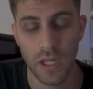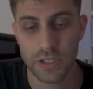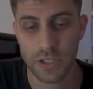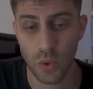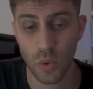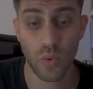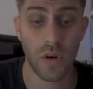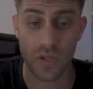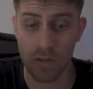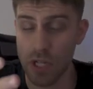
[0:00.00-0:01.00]
So
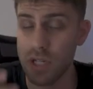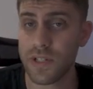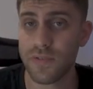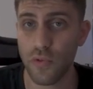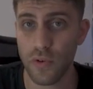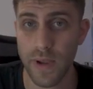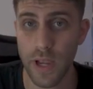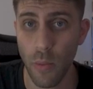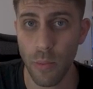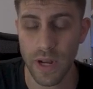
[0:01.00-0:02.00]
congratulations for my
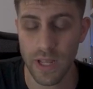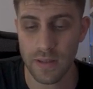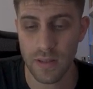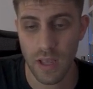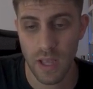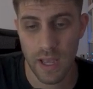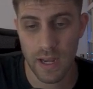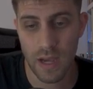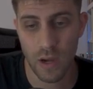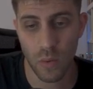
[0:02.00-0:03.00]
opponent, and
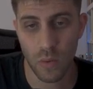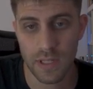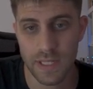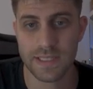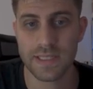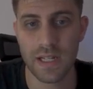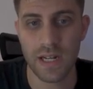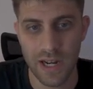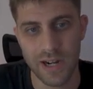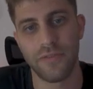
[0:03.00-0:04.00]
now let's
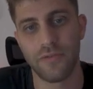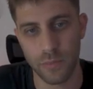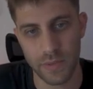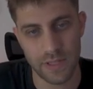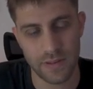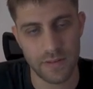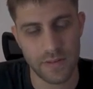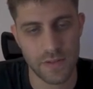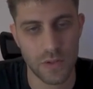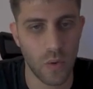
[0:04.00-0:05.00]
learn from it.
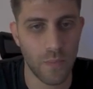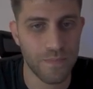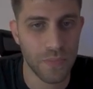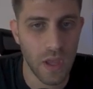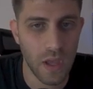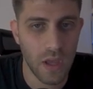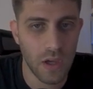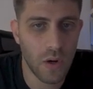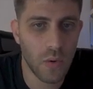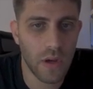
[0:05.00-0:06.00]
So, you
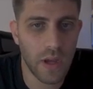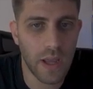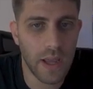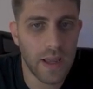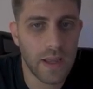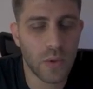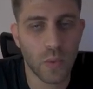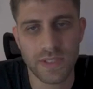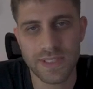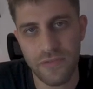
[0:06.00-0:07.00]
know, it
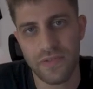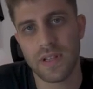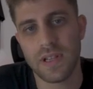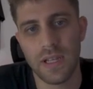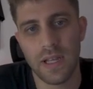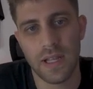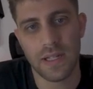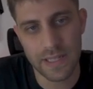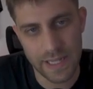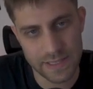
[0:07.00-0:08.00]
was definitely
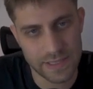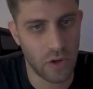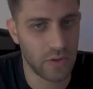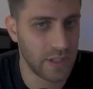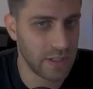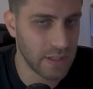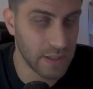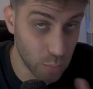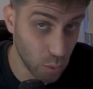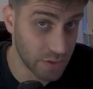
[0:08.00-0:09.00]
less chaotic than the
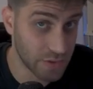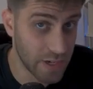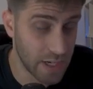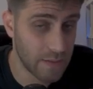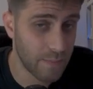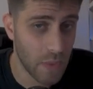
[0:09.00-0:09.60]
bullet, right?